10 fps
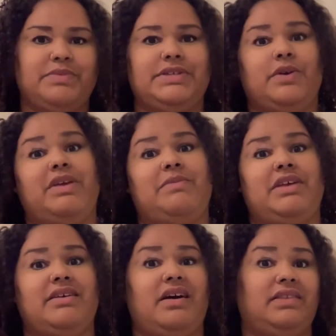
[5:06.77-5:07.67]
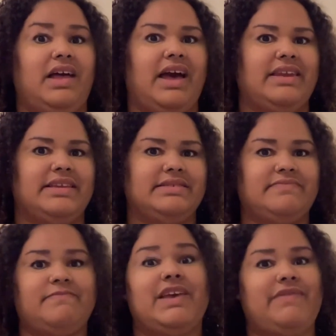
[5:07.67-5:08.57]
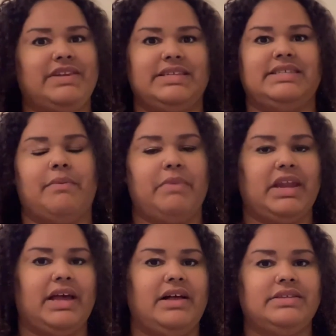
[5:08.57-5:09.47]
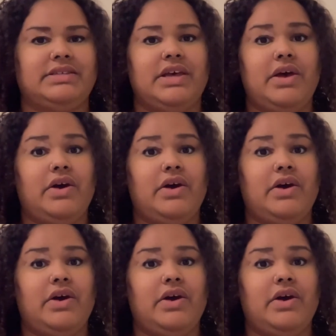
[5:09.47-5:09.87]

So maybe a line is given to somebody else,